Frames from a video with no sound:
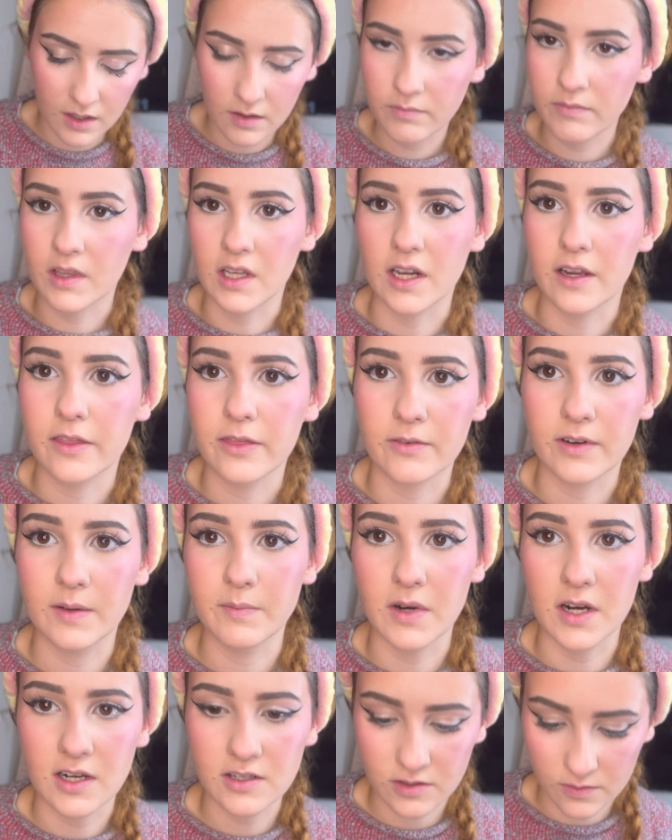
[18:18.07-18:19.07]
they're like
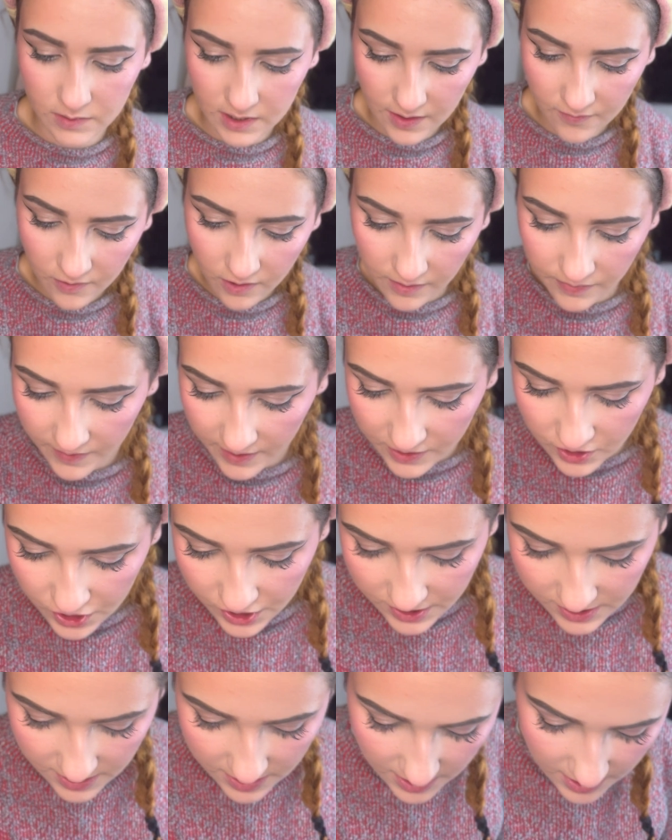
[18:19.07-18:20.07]
$3 or whatever, and they're
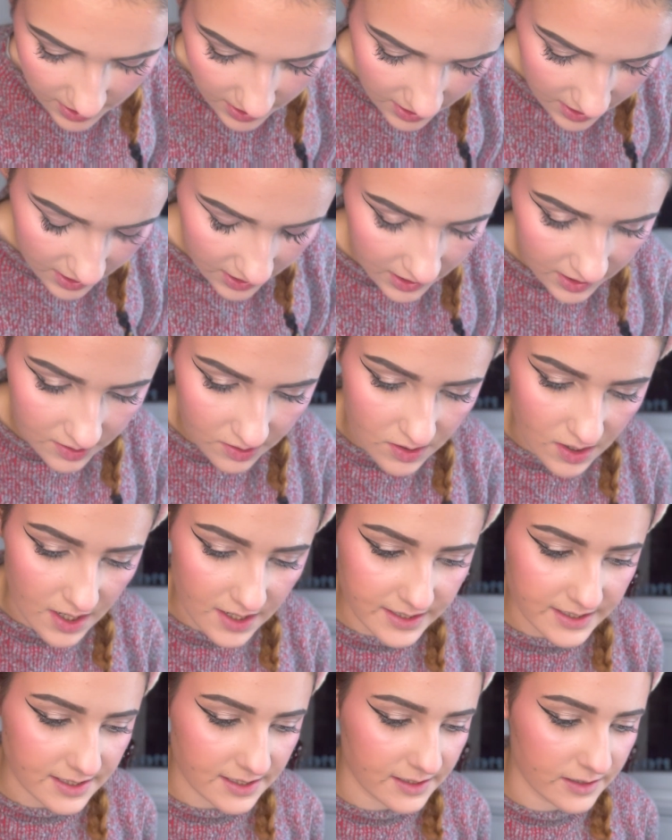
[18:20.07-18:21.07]
just
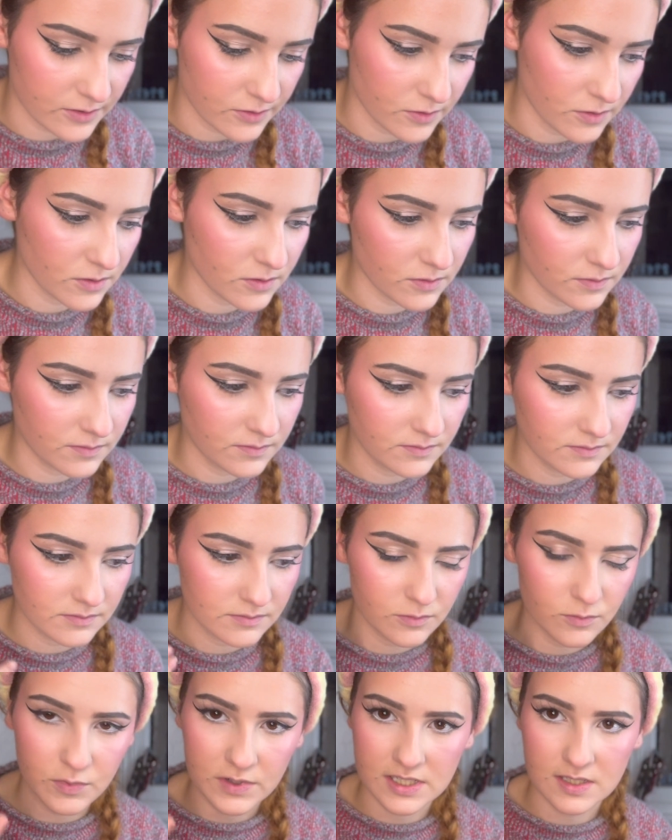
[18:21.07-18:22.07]
nice little
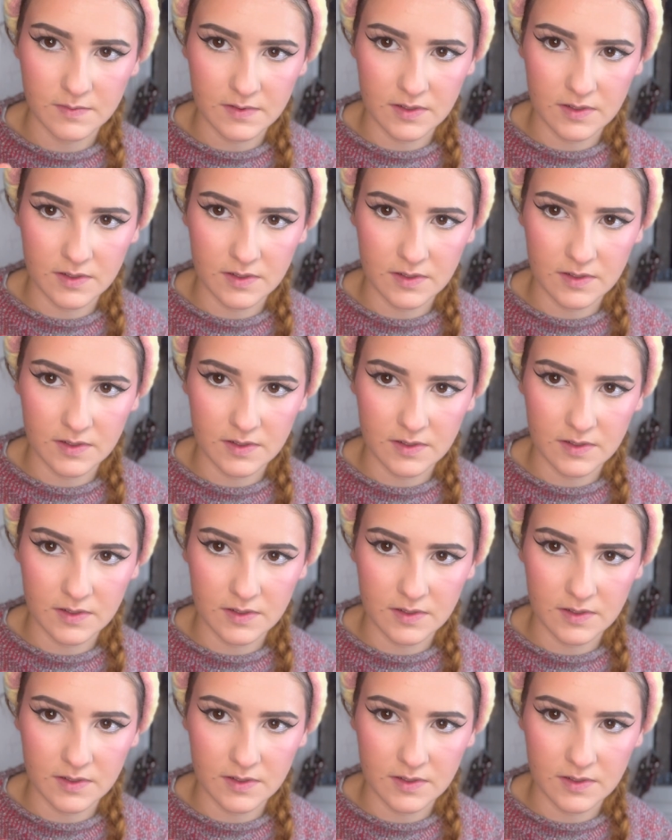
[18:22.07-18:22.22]
wispy